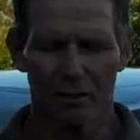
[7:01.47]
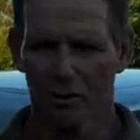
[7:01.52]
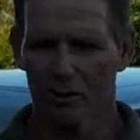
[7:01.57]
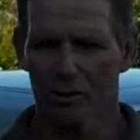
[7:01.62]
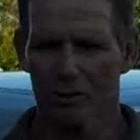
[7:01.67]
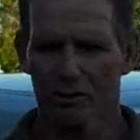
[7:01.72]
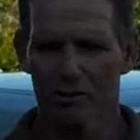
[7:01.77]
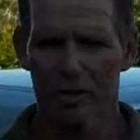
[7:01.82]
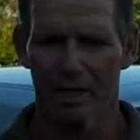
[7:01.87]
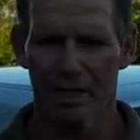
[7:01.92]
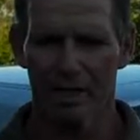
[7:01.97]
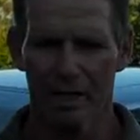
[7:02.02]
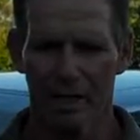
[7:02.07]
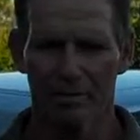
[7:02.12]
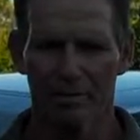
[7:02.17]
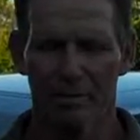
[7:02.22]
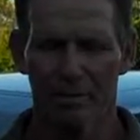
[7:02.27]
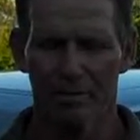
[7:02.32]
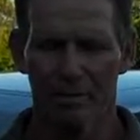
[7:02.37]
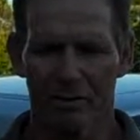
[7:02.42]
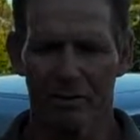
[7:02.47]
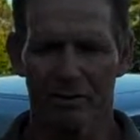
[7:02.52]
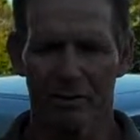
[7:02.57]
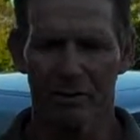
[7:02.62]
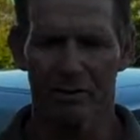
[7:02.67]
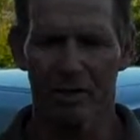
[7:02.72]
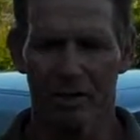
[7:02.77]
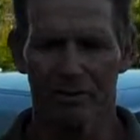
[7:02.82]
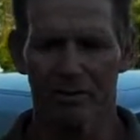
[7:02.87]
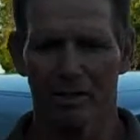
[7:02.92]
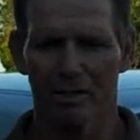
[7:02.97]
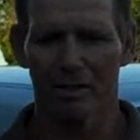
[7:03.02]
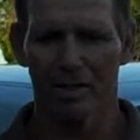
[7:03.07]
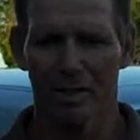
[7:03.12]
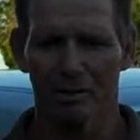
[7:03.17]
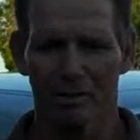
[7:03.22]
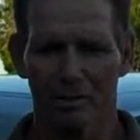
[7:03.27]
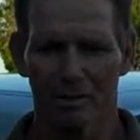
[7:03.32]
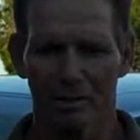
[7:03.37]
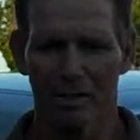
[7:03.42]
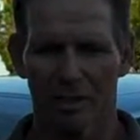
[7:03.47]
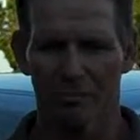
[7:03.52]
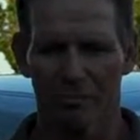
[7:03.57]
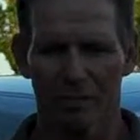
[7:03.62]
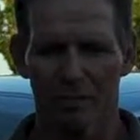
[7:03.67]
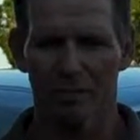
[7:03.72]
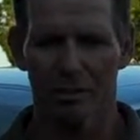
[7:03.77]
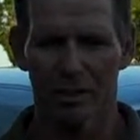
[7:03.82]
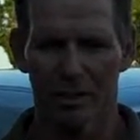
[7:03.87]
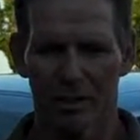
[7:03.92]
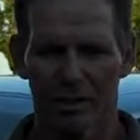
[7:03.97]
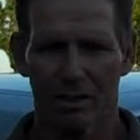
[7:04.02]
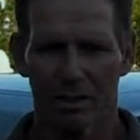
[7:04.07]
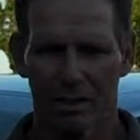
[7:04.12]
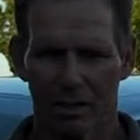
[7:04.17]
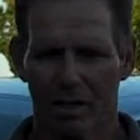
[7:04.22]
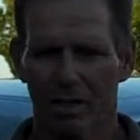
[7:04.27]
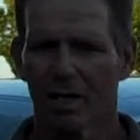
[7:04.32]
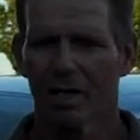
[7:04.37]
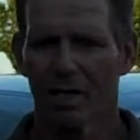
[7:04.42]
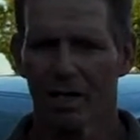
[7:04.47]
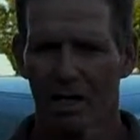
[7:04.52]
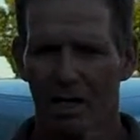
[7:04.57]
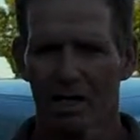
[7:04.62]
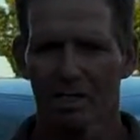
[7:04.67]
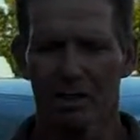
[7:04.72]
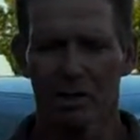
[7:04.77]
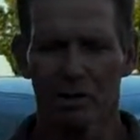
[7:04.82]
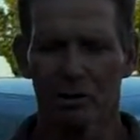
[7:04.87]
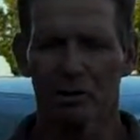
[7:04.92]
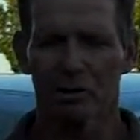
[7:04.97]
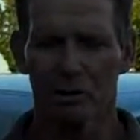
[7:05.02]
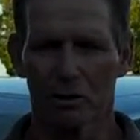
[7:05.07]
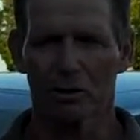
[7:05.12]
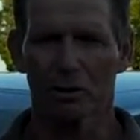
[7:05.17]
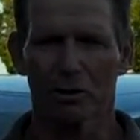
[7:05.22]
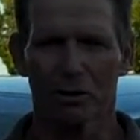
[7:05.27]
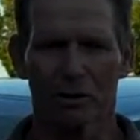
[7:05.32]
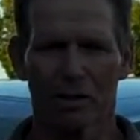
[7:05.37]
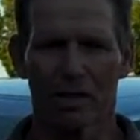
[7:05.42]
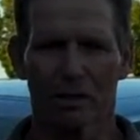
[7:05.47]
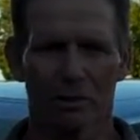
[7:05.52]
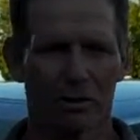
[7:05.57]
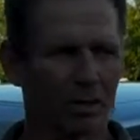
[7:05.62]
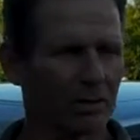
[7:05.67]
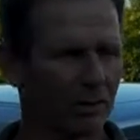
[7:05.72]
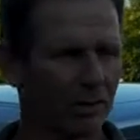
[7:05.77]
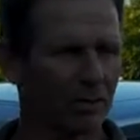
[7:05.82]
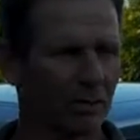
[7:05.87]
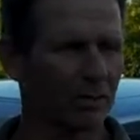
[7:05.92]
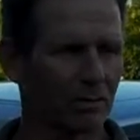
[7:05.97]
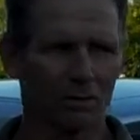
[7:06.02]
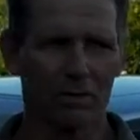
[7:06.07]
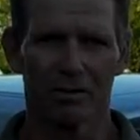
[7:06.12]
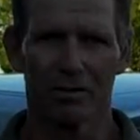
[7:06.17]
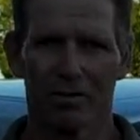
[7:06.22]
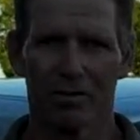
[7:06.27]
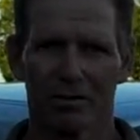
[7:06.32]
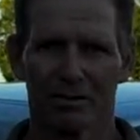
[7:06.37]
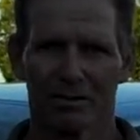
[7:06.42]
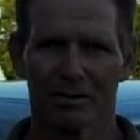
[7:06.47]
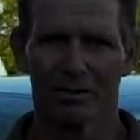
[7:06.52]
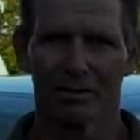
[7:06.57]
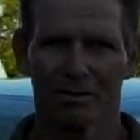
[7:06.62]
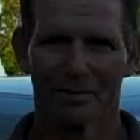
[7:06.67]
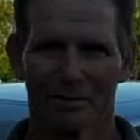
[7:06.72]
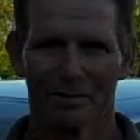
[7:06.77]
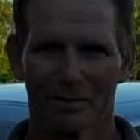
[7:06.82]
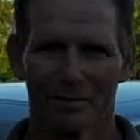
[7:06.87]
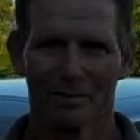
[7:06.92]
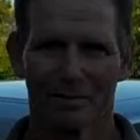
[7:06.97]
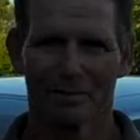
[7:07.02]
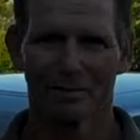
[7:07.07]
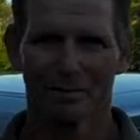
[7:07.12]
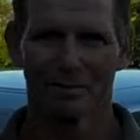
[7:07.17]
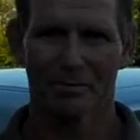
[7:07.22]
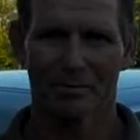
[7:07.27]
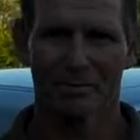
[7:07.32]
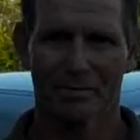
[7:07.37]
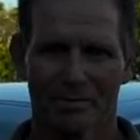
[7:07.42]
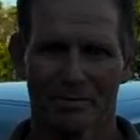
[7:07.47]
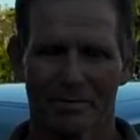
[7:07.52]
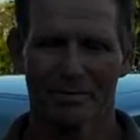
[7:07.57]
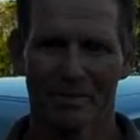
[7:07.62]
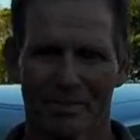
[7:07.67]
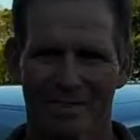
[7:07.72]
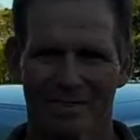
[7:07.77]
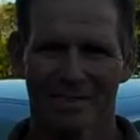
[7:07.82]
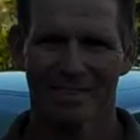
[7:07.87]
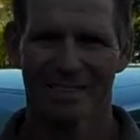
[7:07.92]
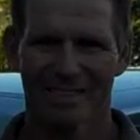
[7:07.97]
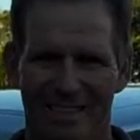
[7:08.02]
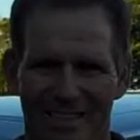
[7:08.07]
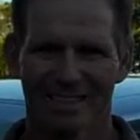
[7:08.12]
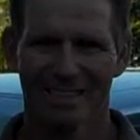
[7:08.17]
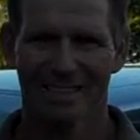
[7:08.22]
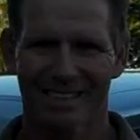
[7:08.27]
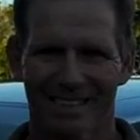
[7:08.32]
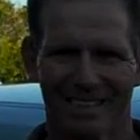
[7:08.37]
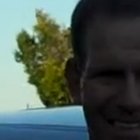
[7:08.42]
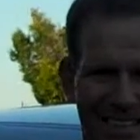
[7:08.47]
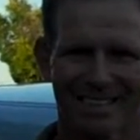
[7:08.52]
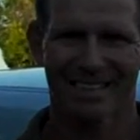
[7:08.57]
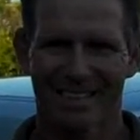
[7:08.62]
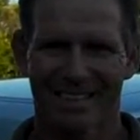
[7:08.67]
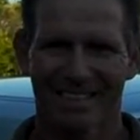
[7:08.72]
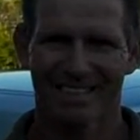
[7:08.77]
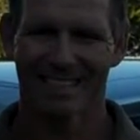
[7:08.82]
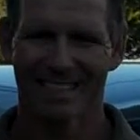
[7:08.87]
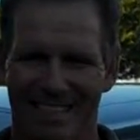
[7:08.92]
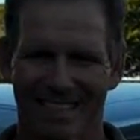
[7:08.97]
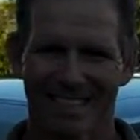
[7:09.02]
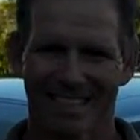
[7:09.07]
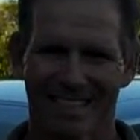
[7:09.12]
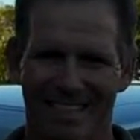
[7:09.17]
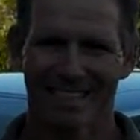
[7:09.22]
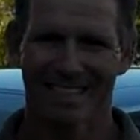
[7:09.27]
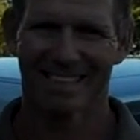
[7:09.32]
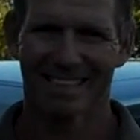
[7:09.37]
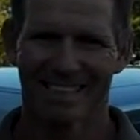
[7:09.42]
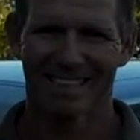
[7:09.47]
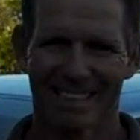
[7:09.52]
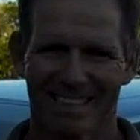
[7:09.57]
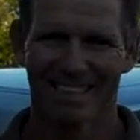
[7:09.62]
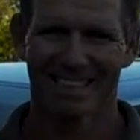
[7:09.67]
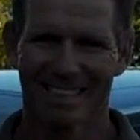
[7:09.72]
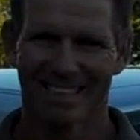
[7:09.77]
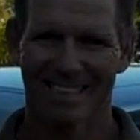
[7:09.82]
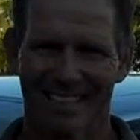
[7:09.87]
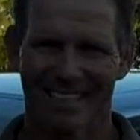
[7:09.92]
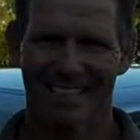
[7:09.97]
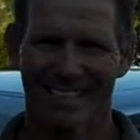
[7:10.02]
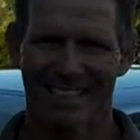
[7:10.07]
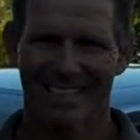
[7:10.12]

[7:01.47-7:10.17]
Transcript: was straight up, if there was something that was different with it, I can assure you I would have killed the deal. So let me just clarify this one step further, okay?